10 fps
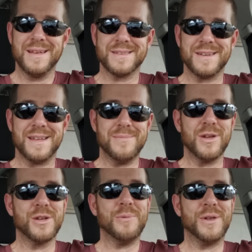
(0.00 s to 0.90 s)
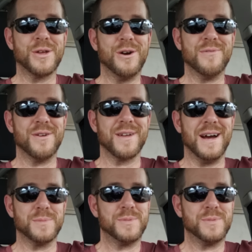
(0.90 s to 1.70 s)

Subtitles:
So that'd be a good one to go over here, guys,